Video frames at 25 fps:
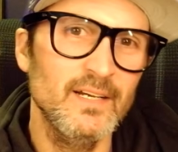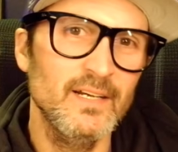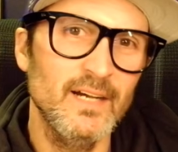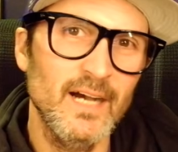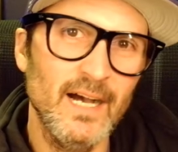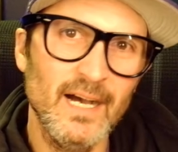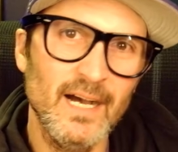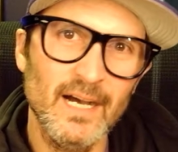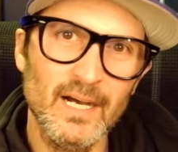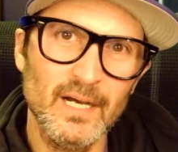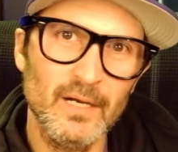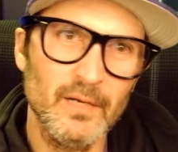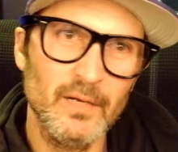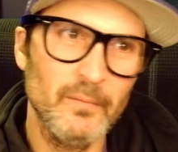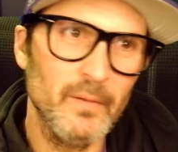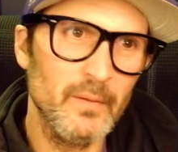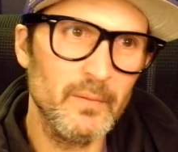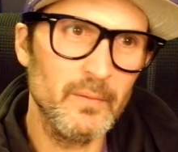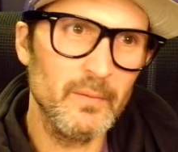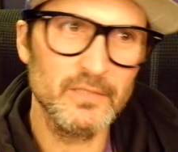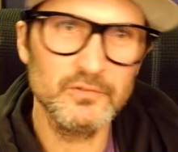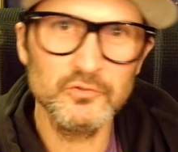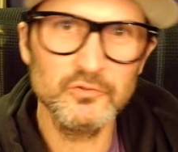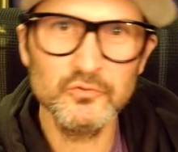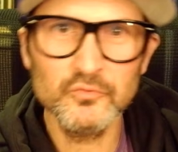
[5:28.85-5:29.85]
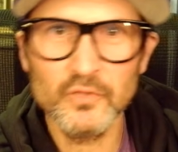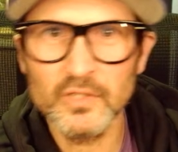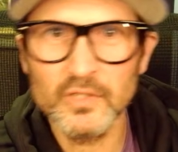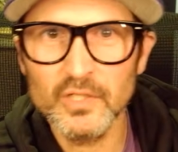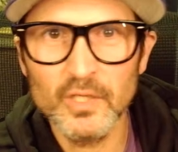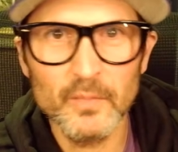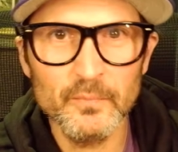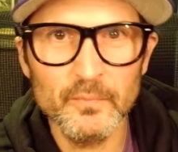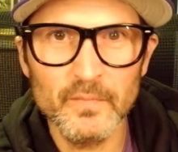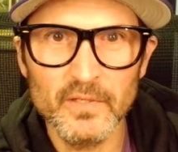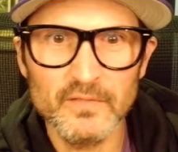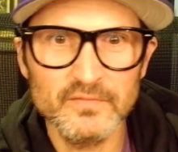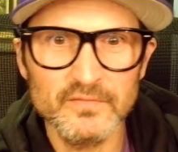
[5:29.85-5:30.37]
maybe a trick
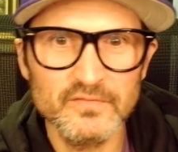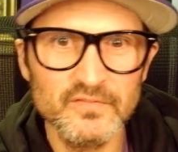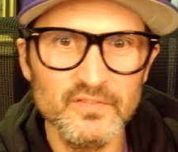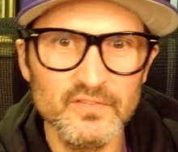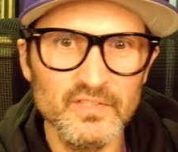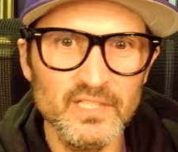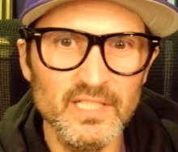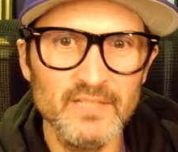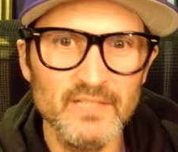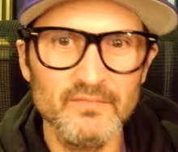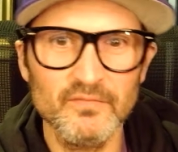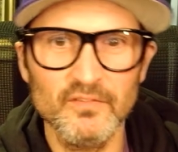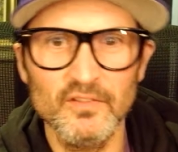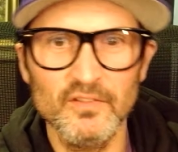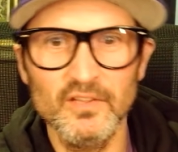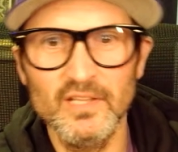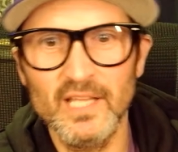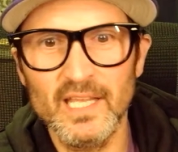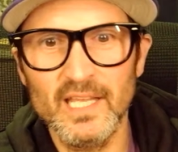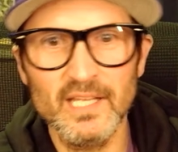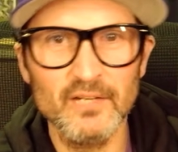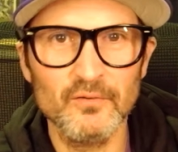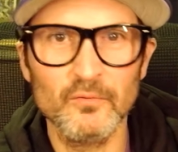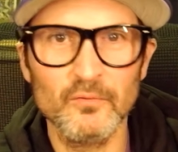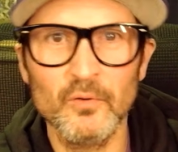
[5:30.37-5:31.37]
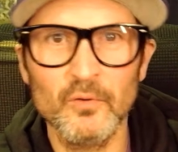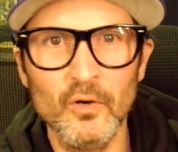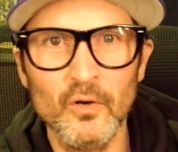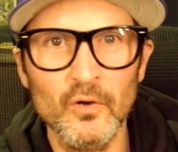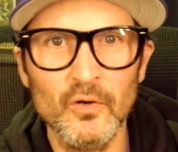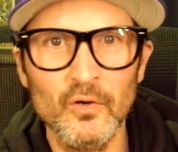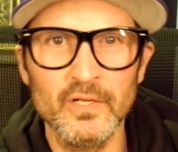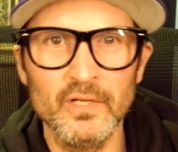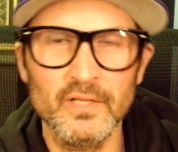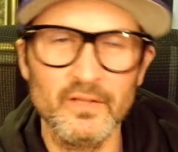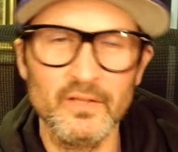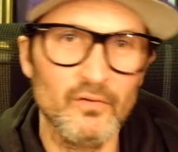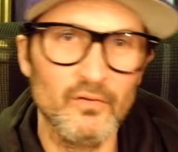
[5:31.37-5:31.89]
up their sleeve later
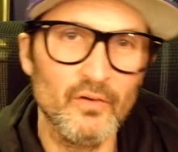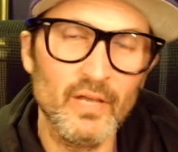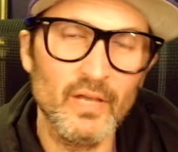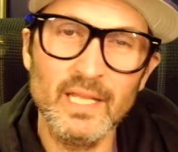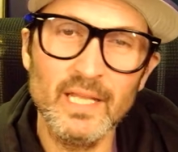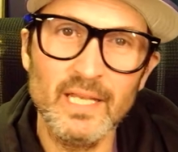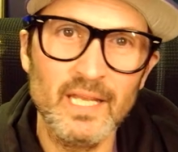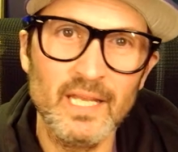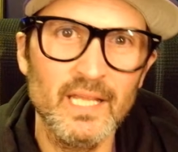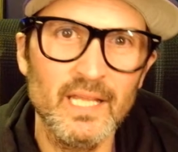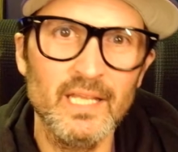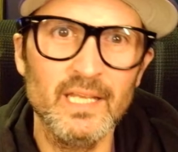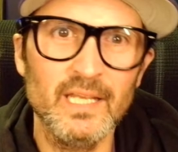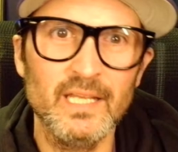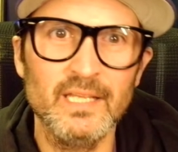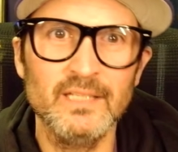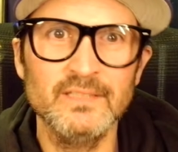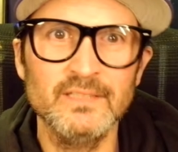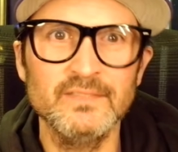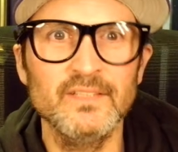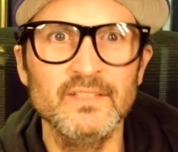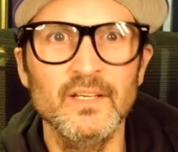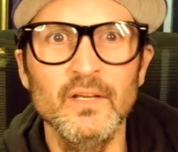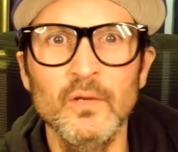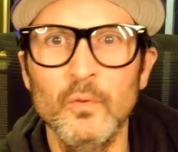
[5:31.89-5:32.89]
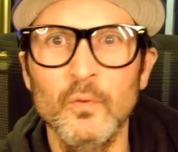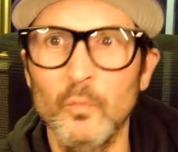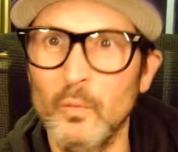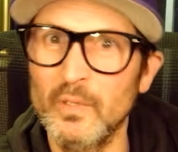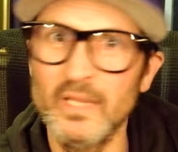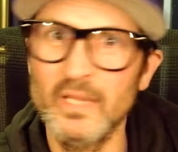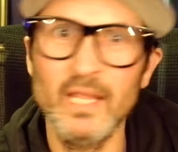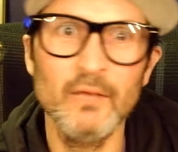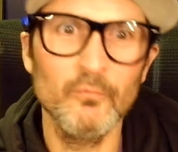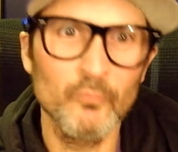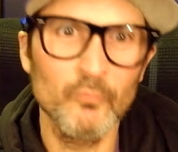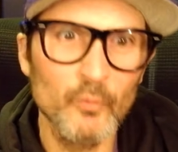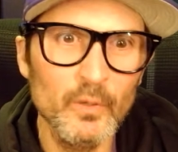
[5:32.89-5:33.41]
on in the late innings when
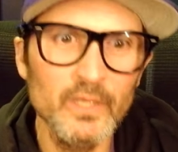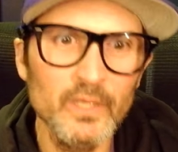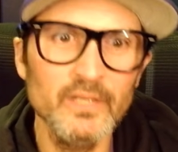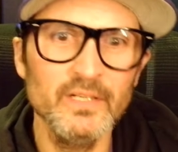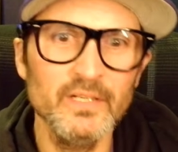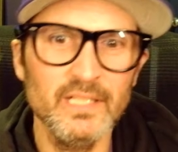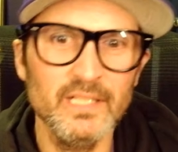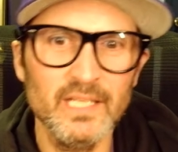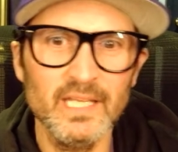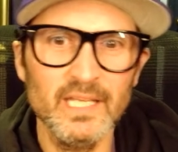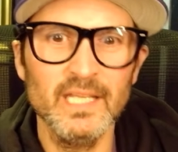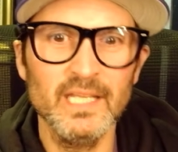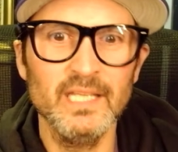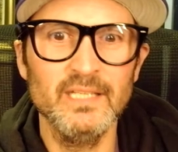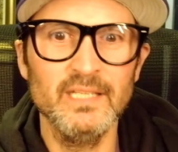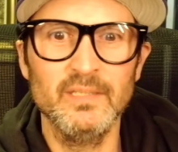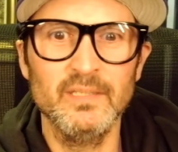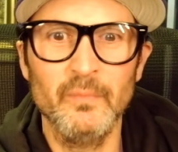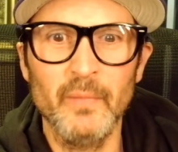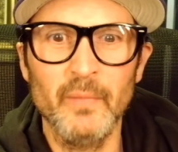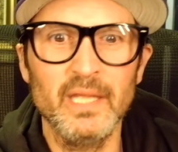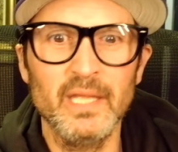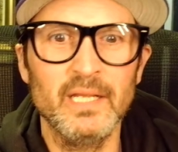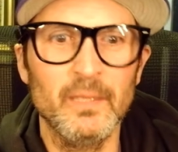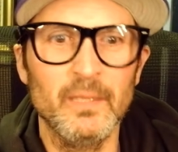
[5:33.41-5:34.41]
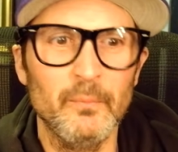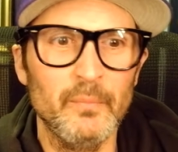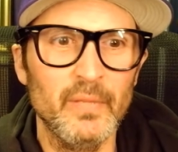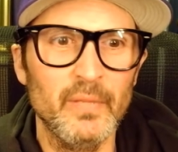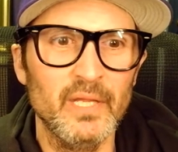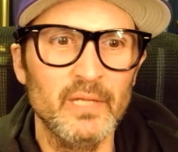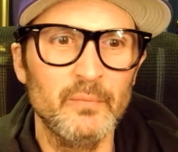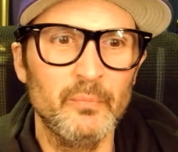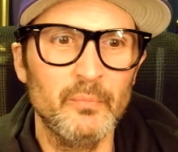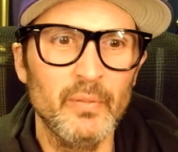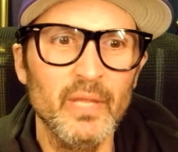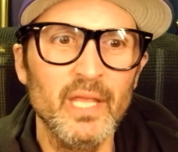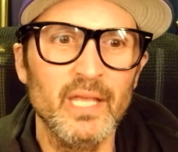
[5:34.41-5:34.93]
they really need to make a
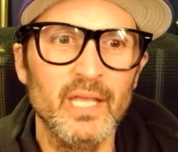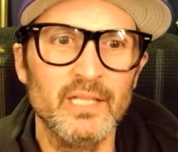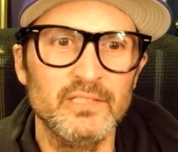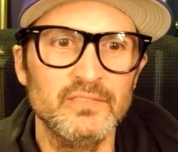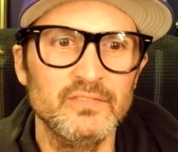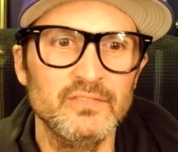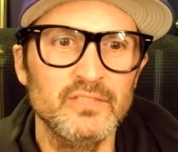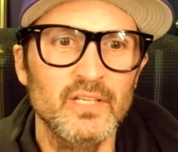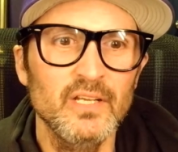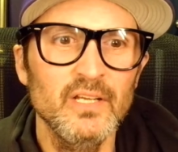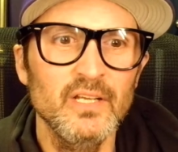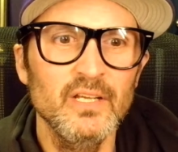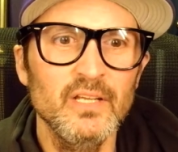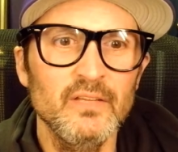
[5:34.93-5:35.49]
big pitch.